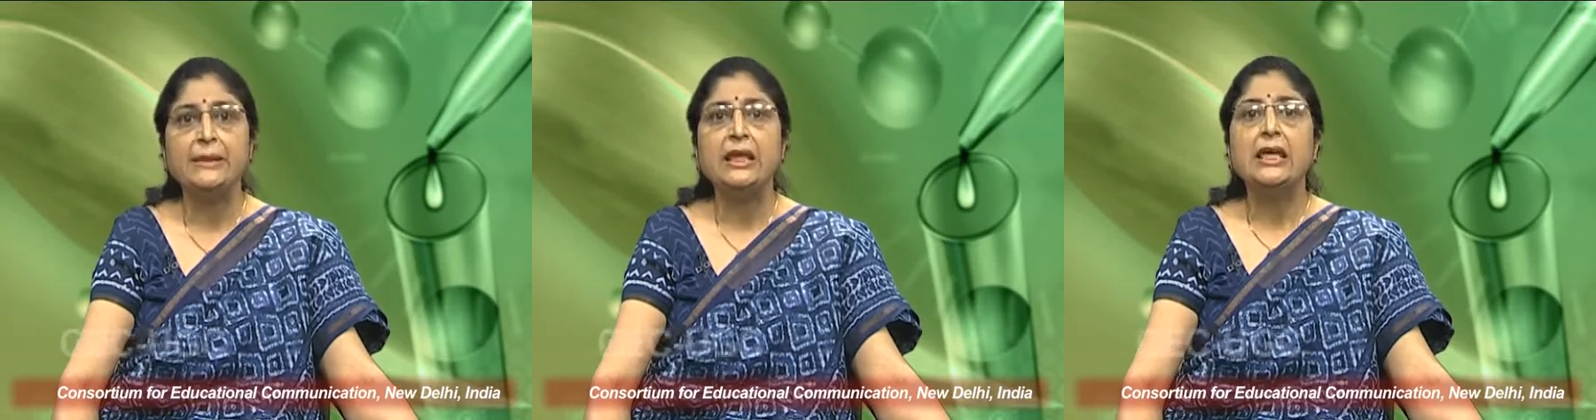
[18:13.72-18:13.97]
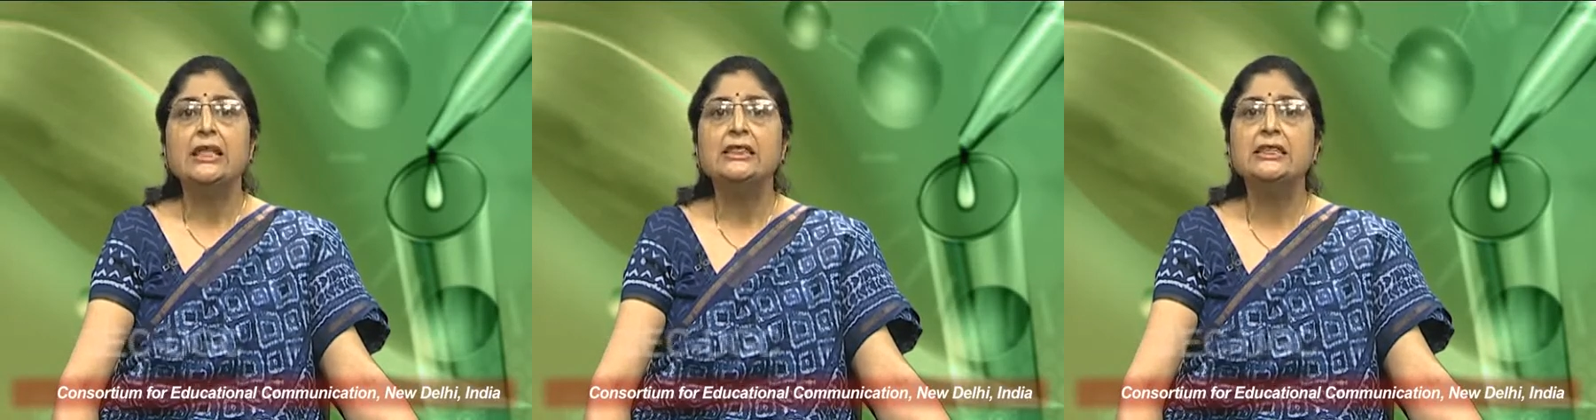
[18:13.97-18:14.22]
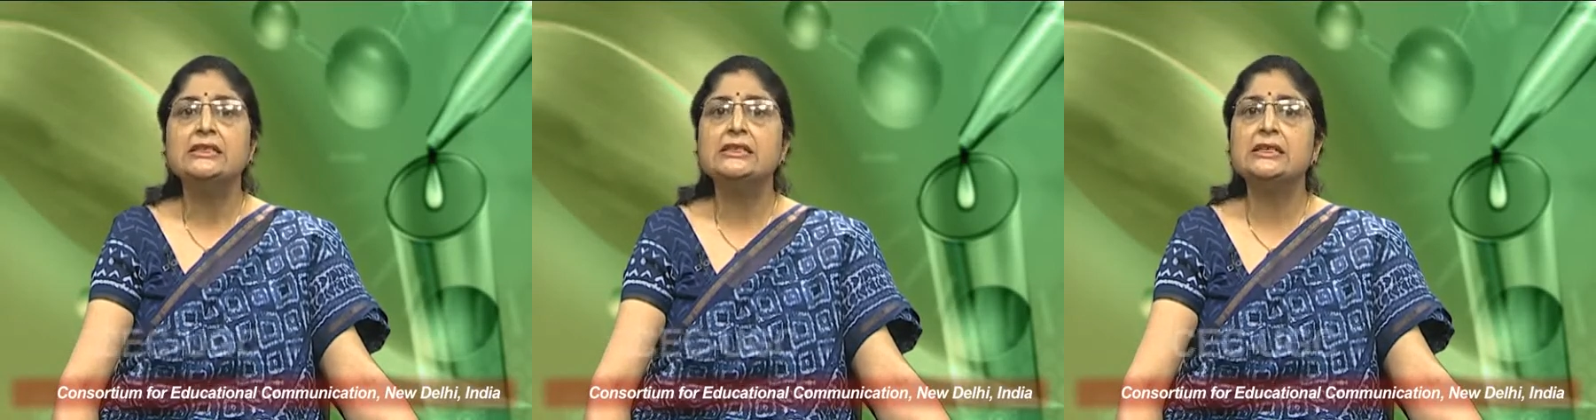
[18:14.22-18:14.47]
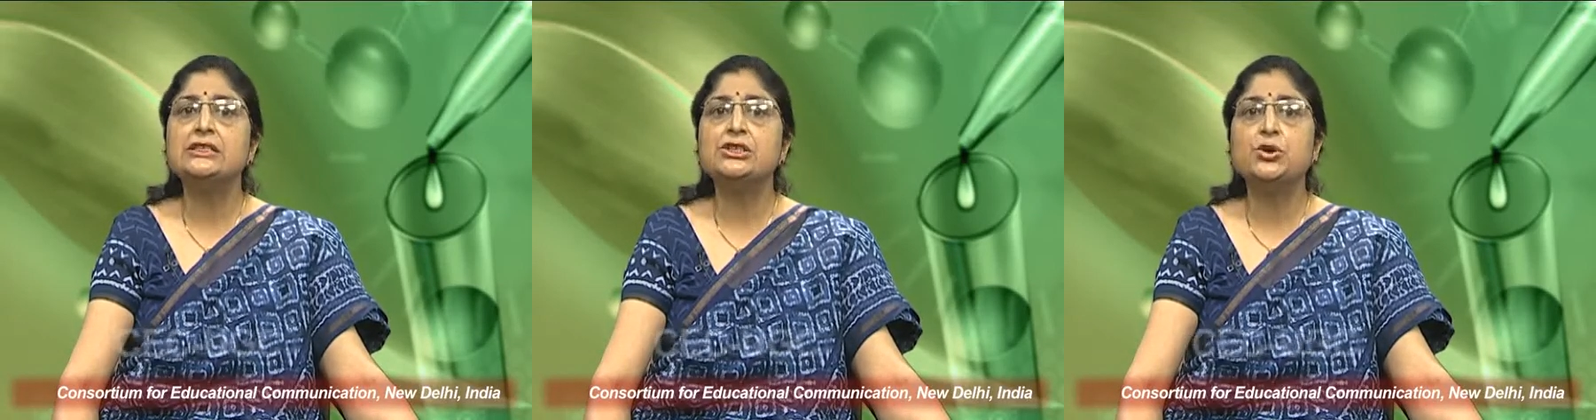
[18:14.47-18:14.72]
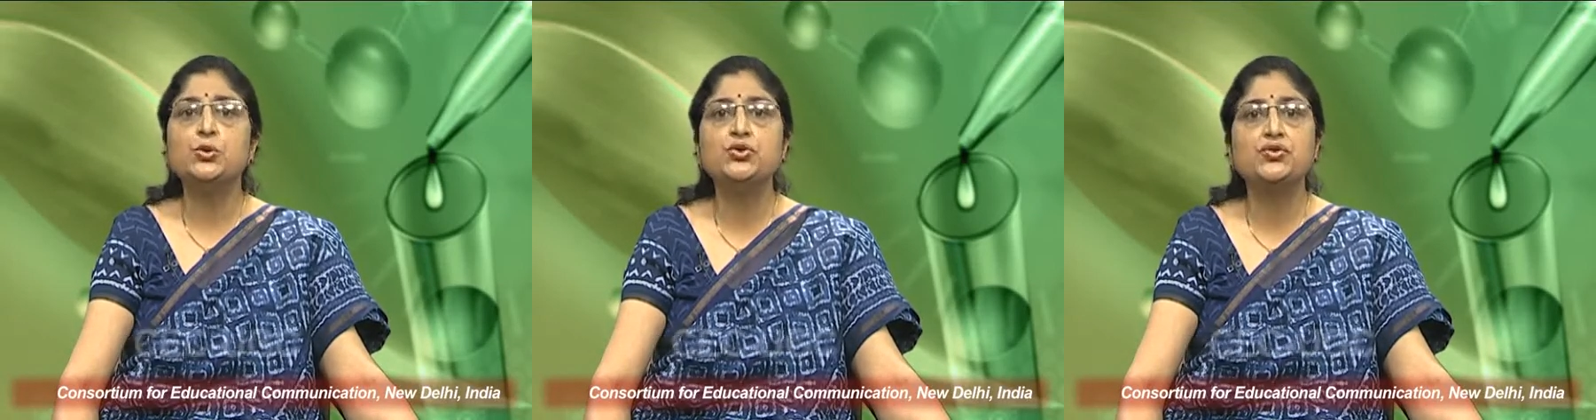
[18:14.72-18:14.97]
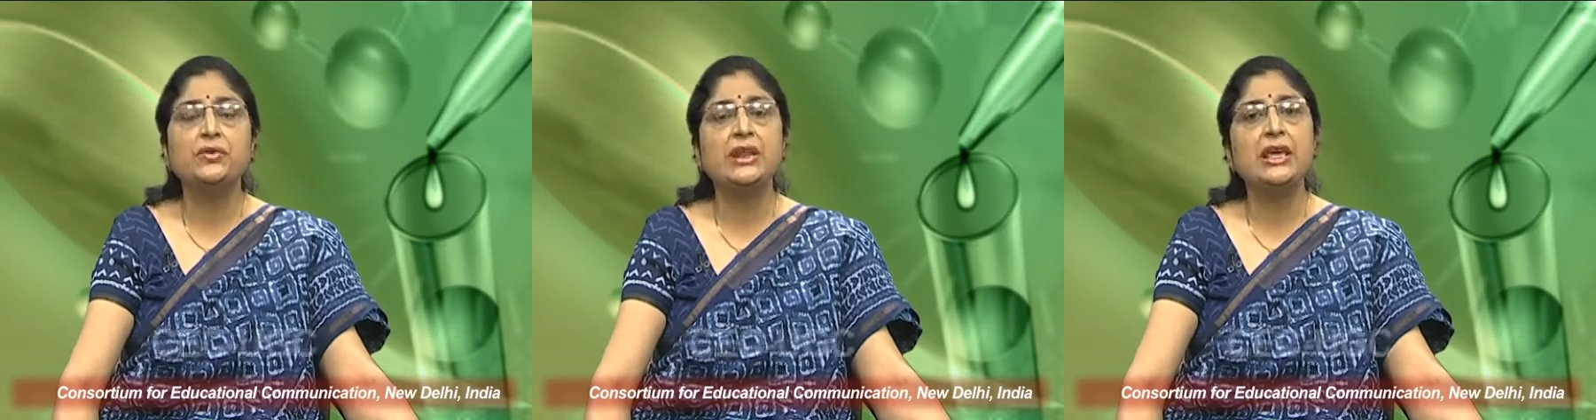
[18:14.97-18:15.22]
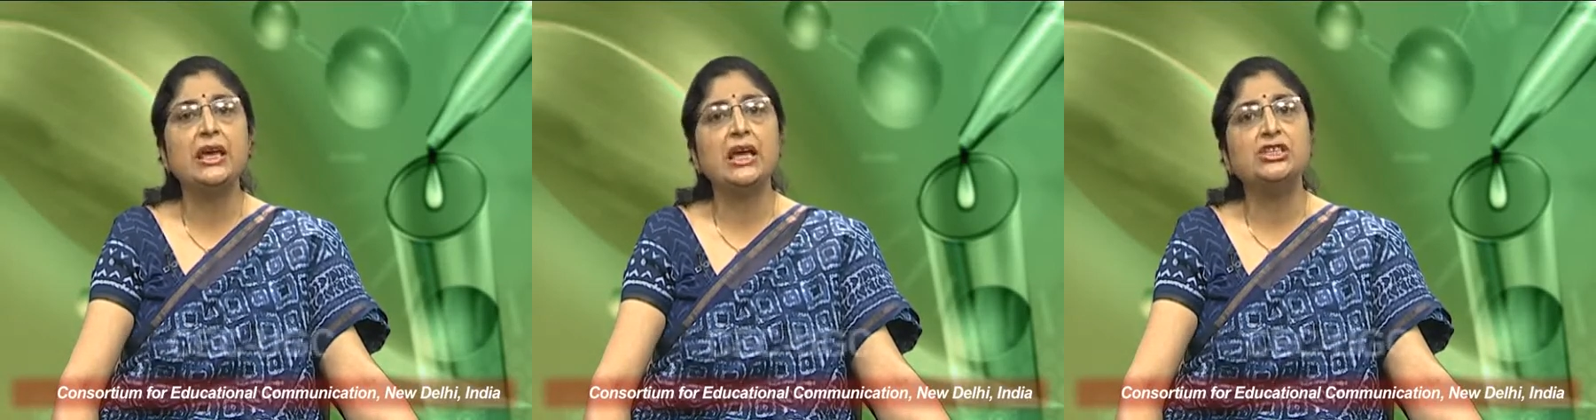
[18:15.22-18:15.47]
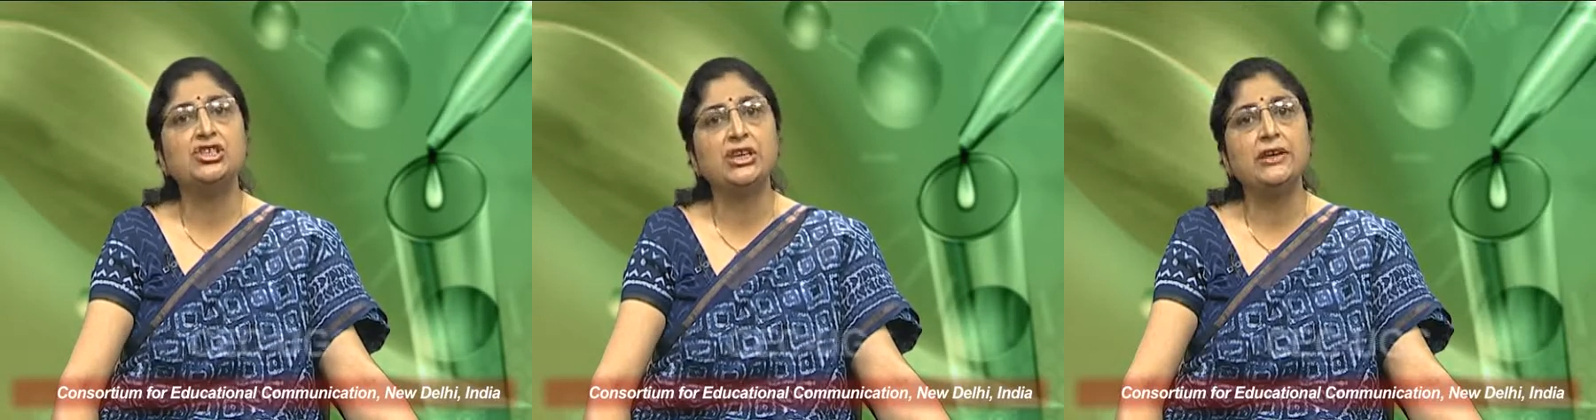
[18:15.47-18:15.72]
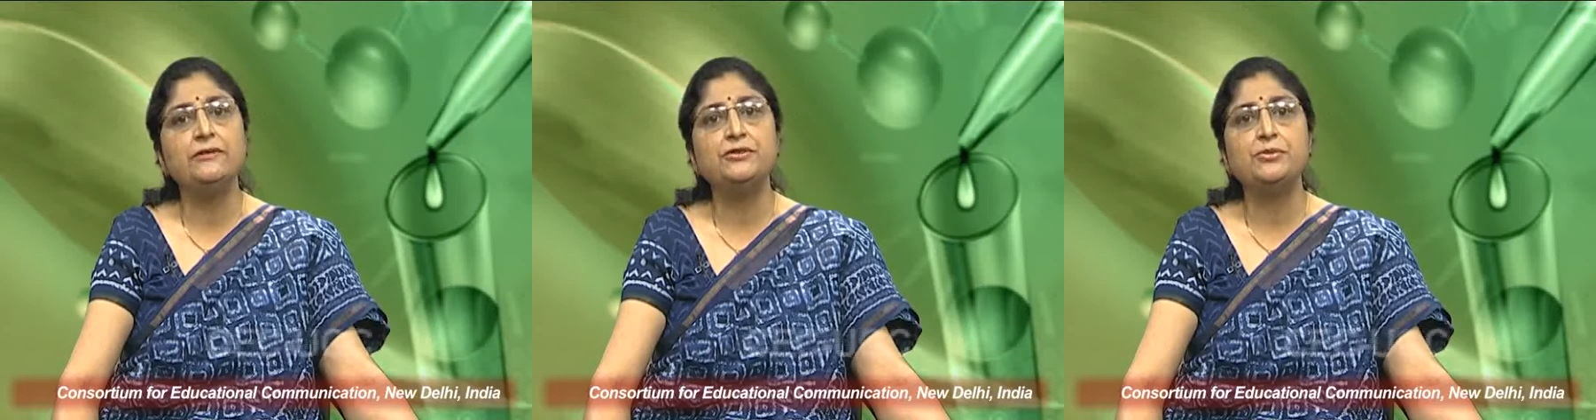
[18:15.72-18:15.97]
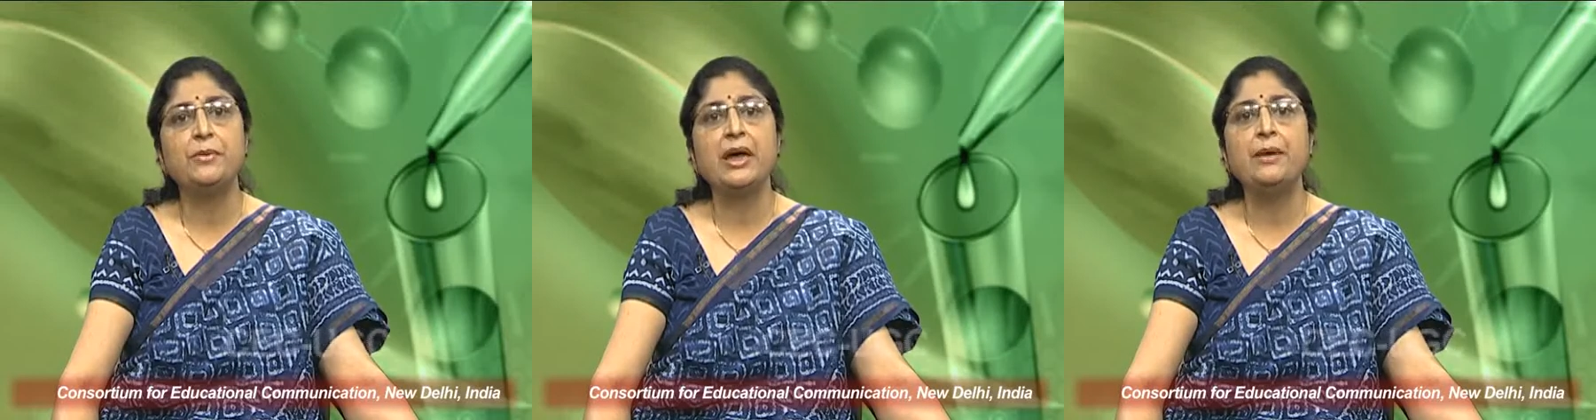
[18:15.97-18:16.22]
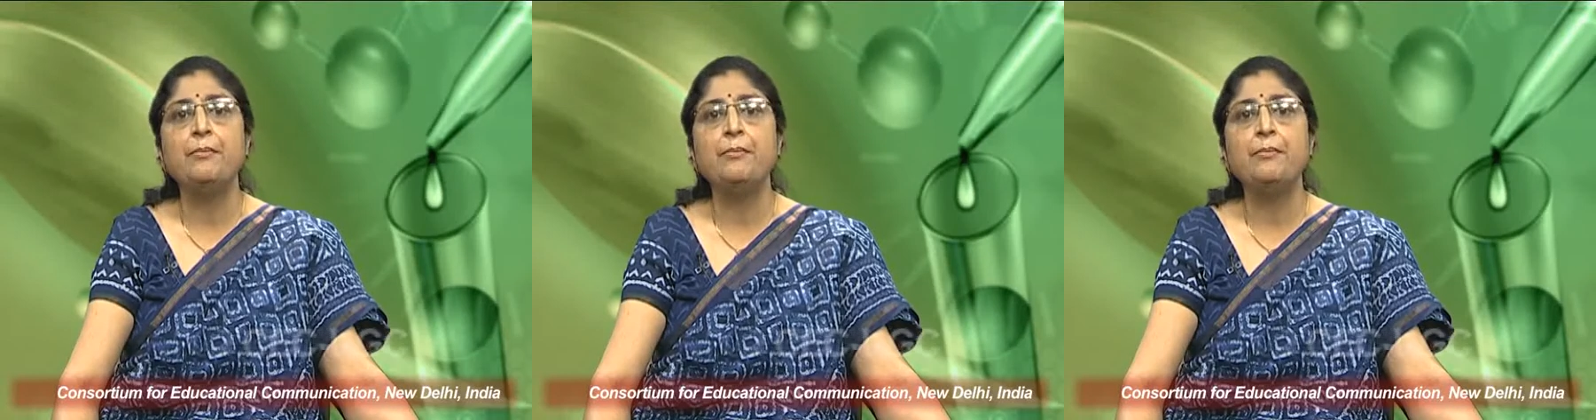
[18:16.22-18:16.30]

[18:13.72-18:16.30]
This is usually achieved by